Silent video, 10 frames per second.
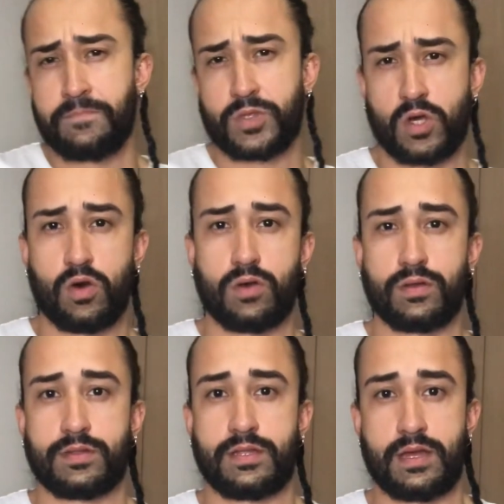So
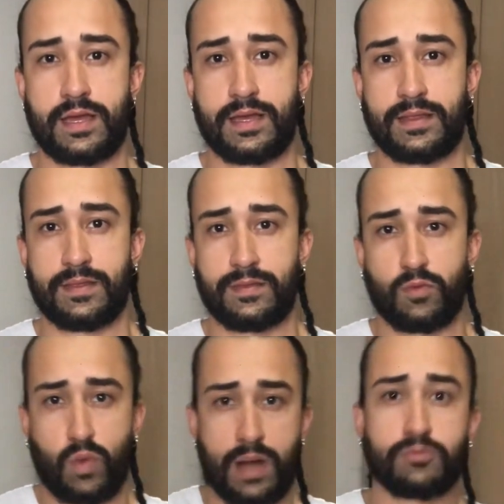
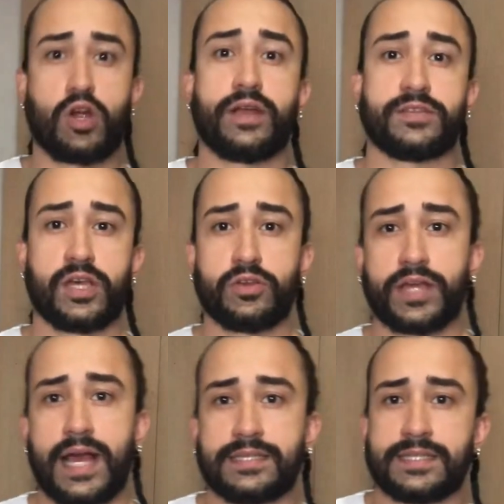what I'm trying to tell you
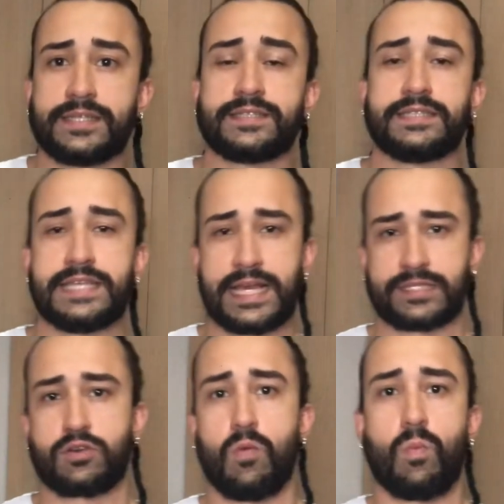guys is, yes,
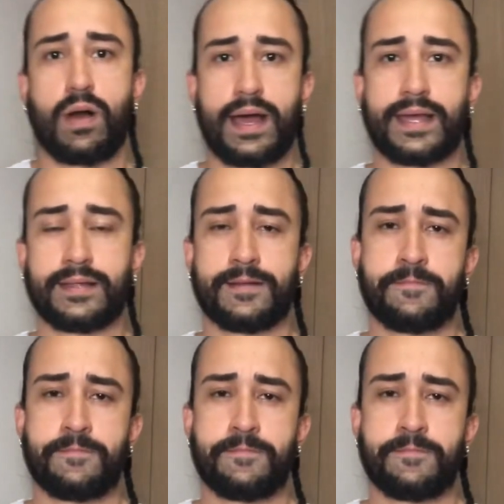combine